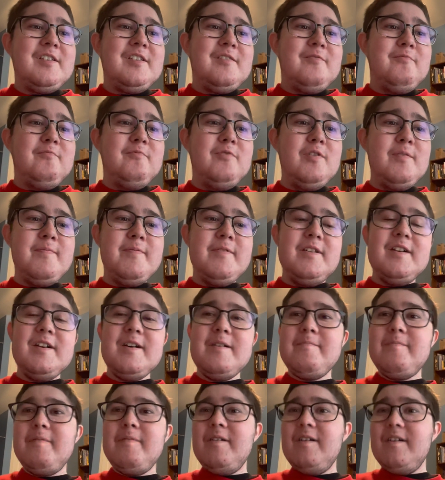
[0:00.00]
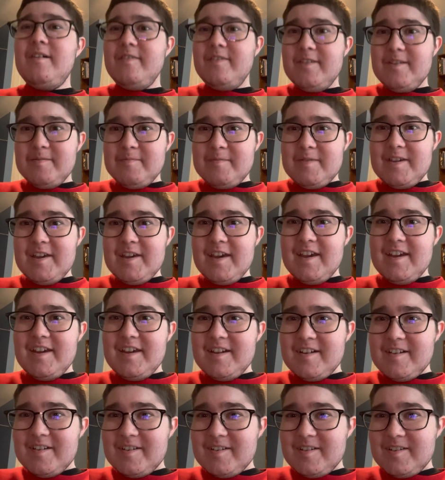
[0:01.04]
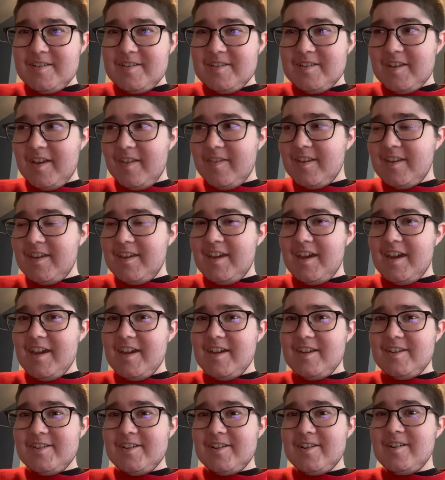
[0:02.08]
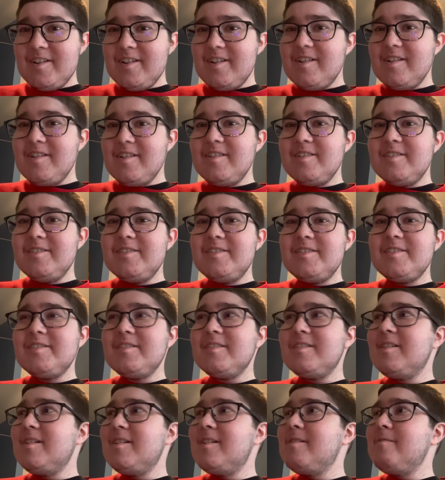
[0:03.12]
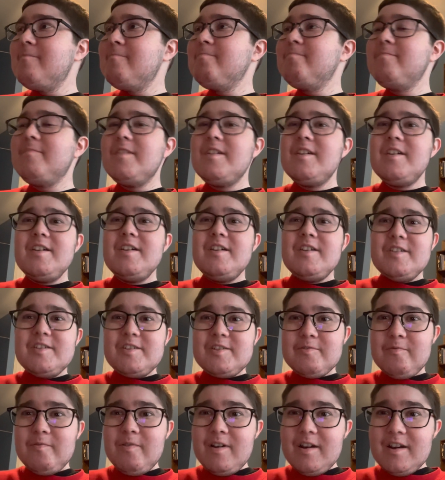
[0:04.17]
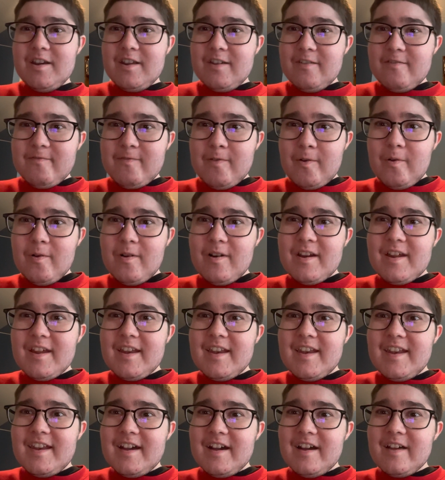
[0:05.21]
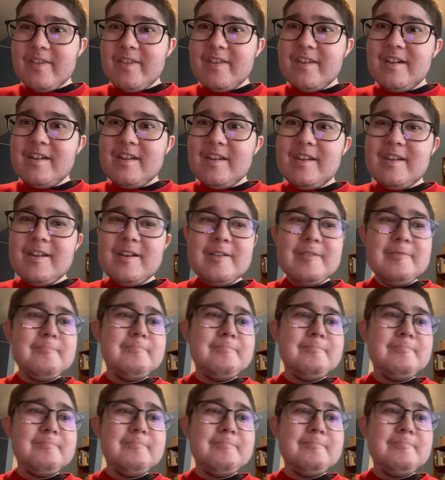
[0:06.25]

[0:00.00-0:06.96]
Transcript: whooping up on them Gators. Yeah, the Gators. Um, 24 to nothing.